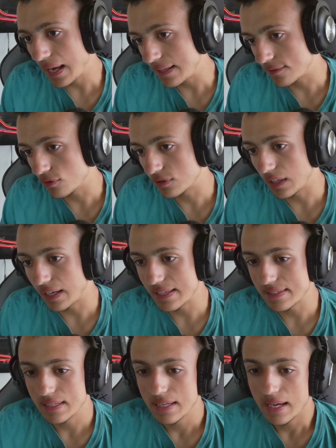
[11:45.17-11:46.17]

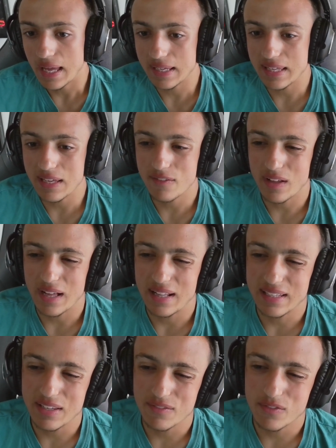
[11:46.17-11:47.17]
Sainz. I'll give
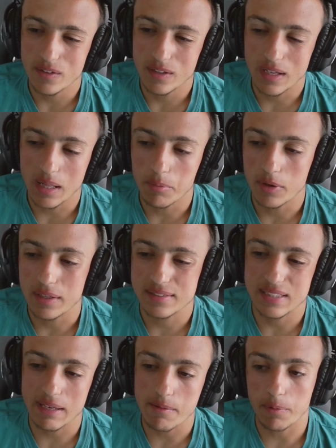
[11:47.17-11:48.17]
Albon a
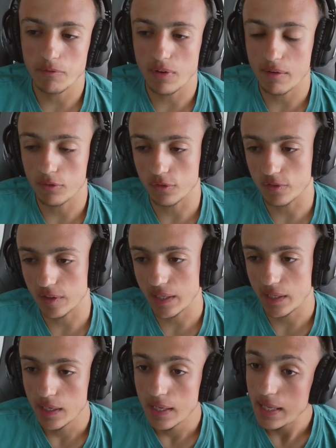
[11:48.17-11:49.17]
7.5 out of
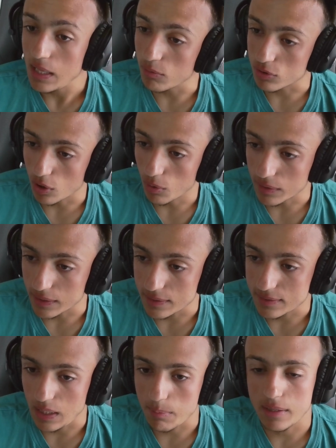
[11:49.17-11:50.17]
10. He was lower than
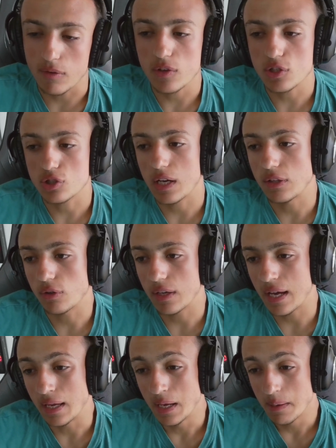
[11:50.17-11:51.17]
his teammate. He finished ahead,
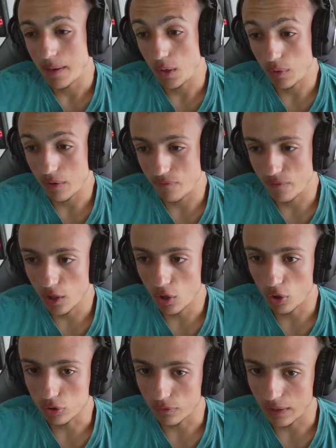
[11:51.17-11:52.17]
okay, but with a
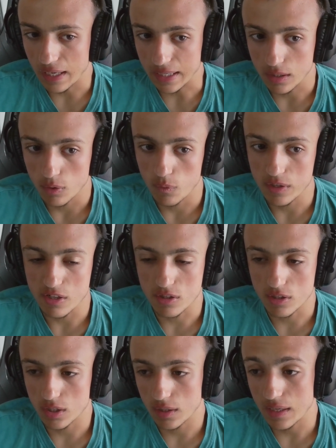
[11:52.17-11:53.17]
lot of luck with
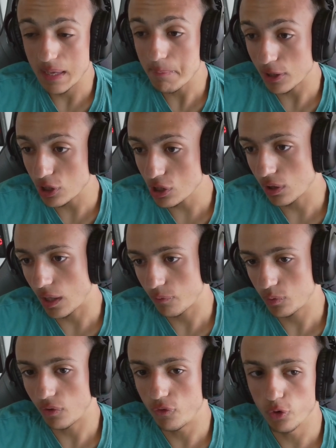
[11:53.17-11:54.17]
it, in particular
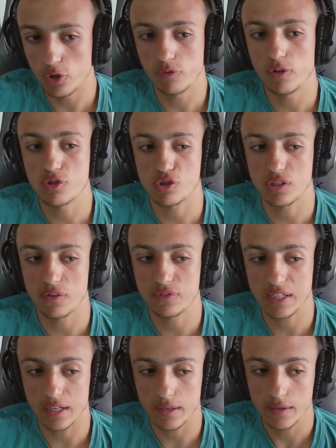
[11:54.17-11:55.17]
with the first virtual safety
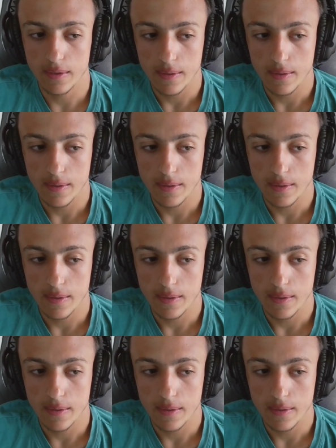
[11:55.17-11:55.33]
car.